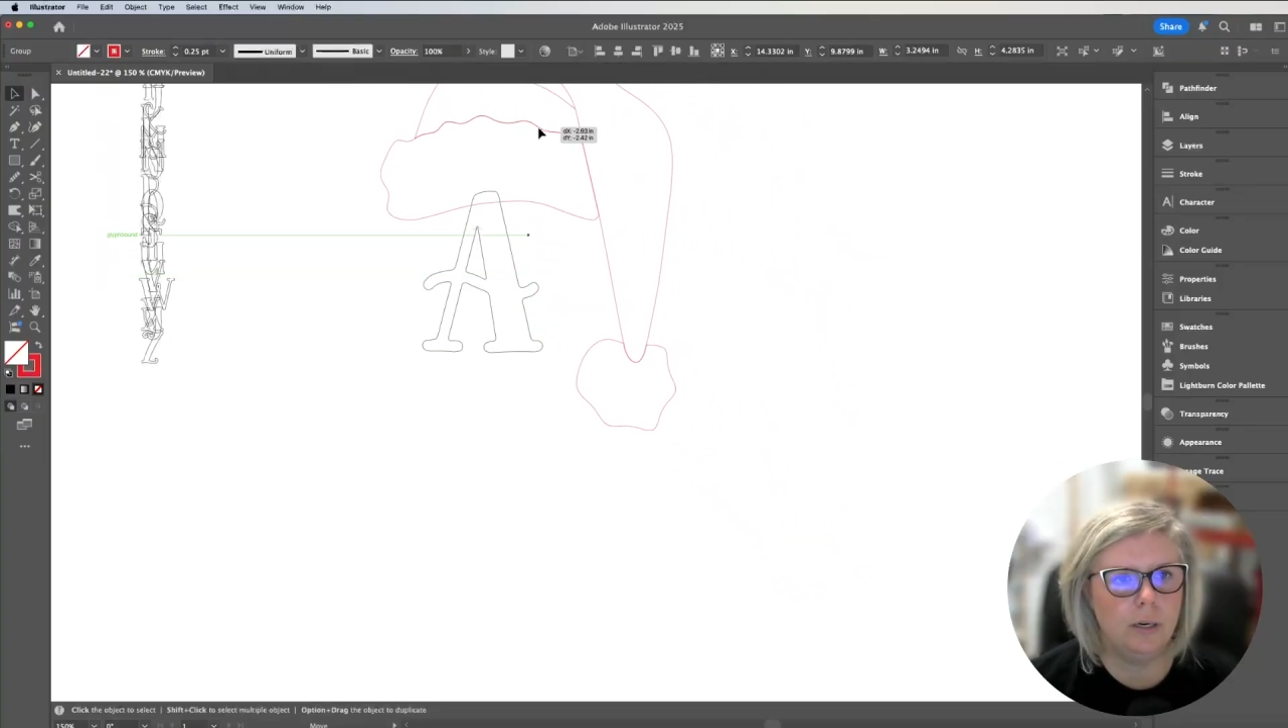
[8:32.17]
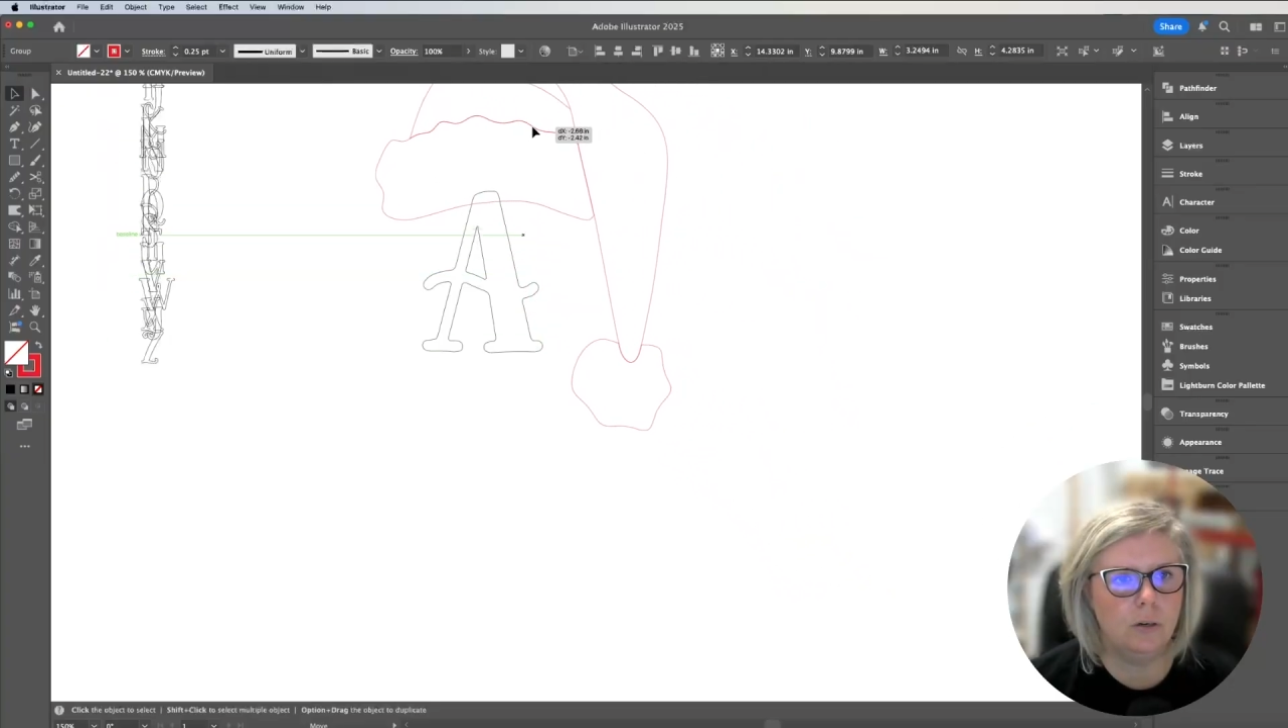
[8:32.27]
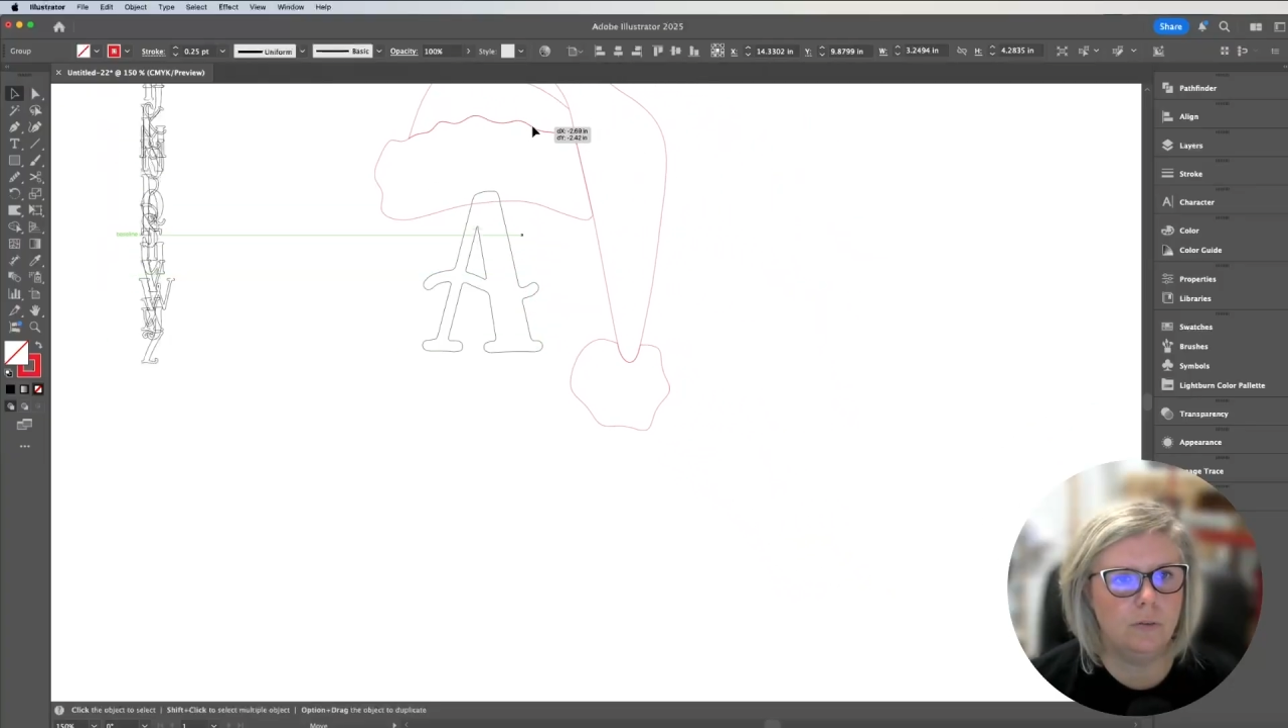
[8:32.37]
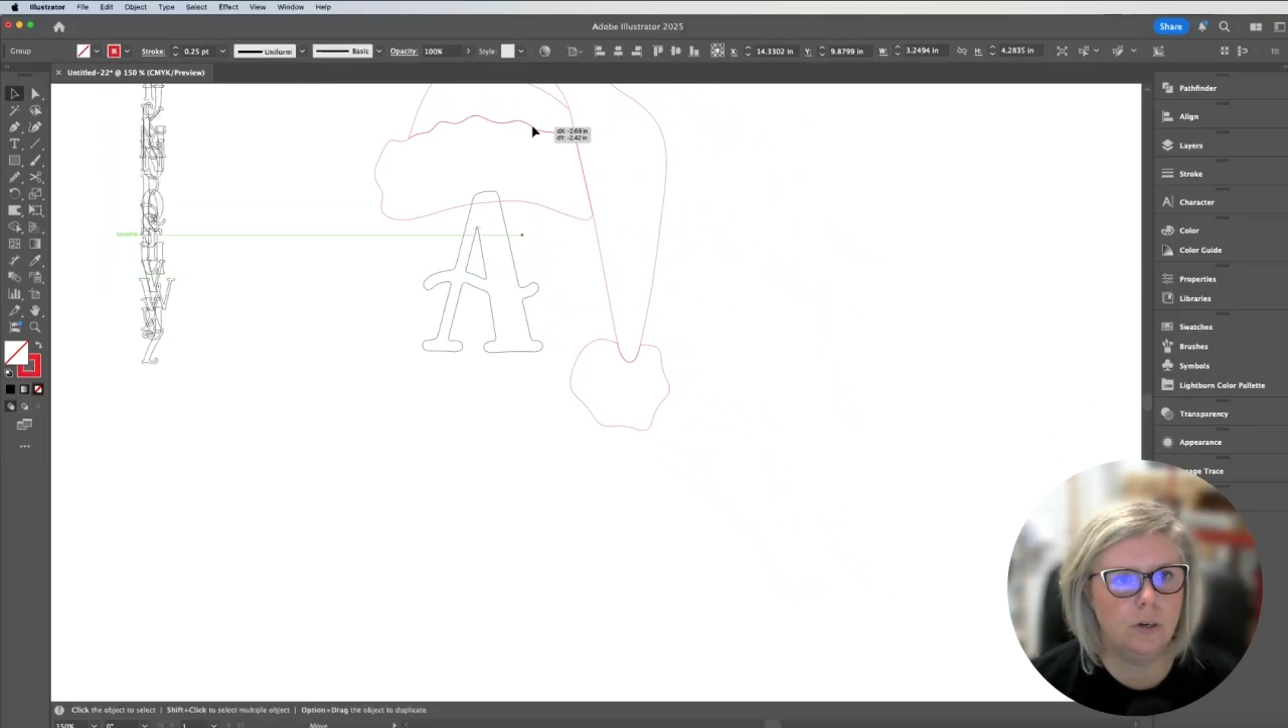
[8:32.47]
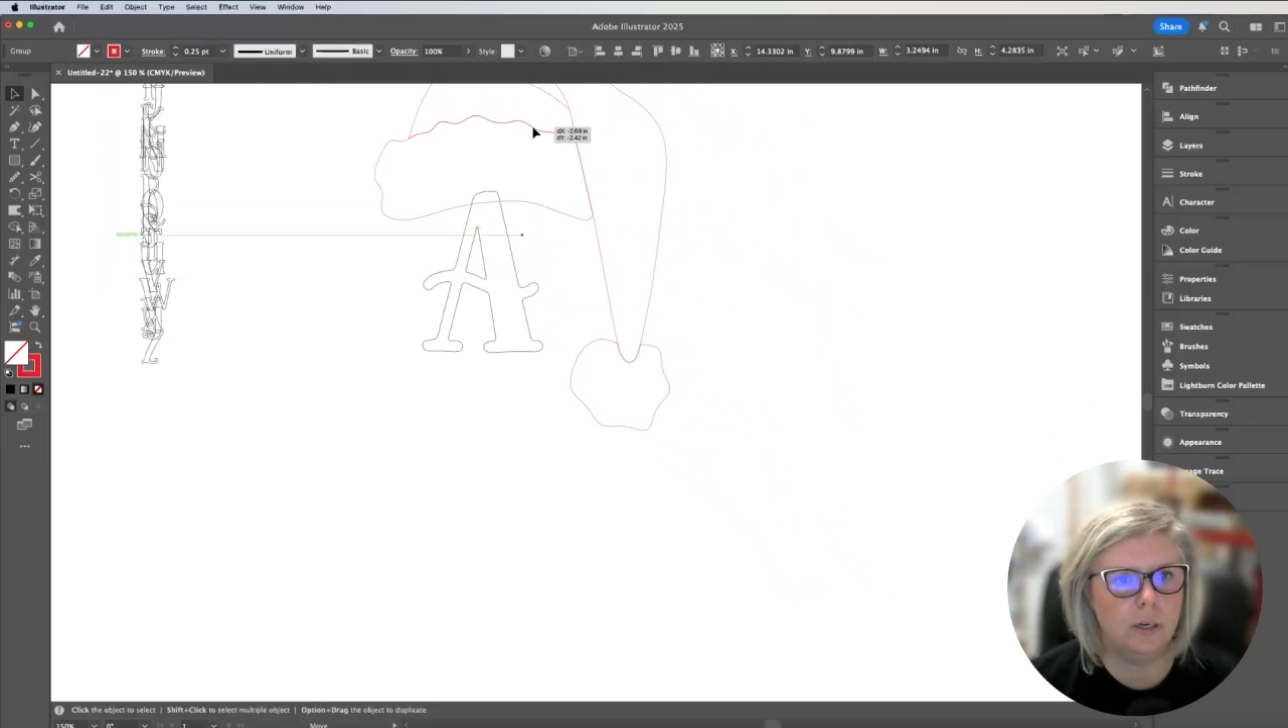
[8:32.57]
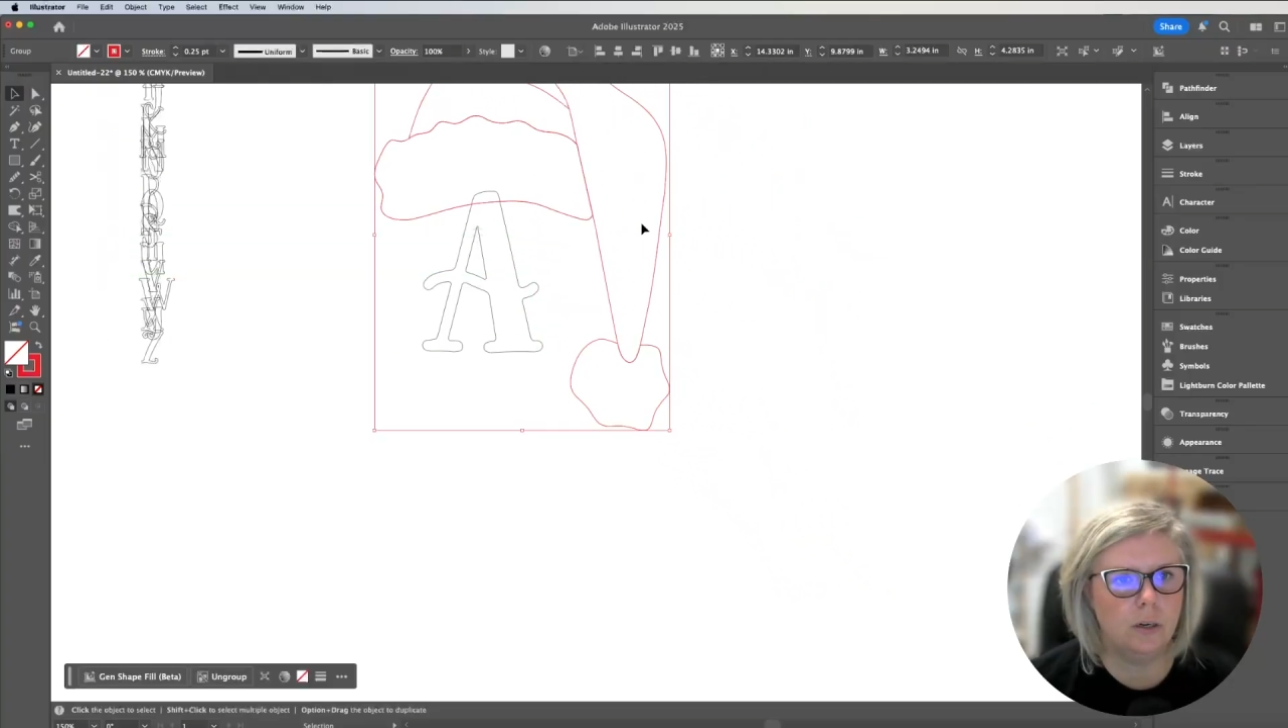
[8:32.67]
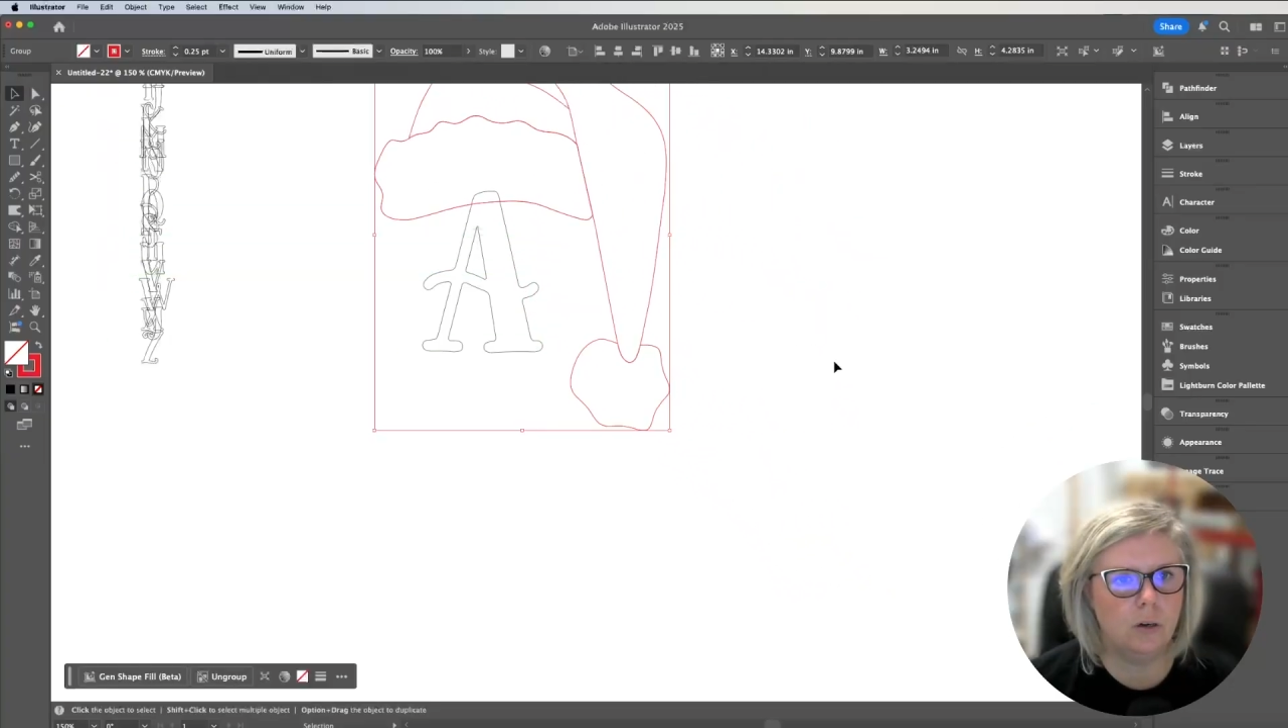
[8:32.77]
it over and